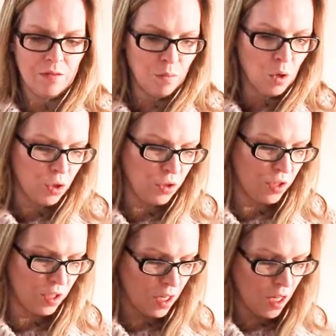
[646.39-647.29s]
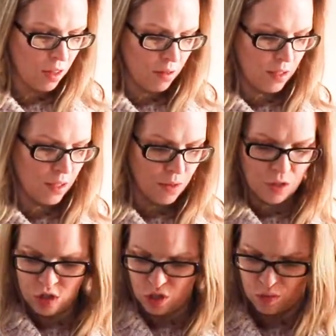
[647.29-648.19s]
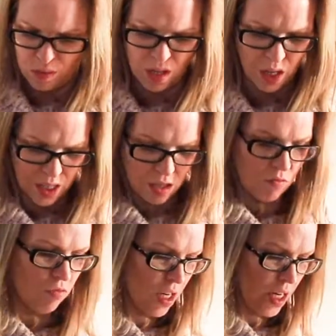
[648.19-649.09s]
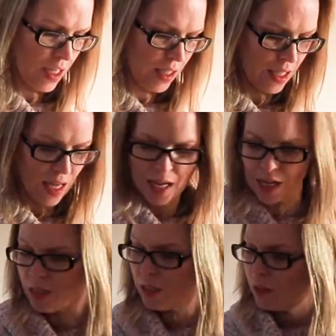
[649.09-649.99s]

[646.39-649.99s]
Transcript: of moss to cover some of the tubes that I can really see.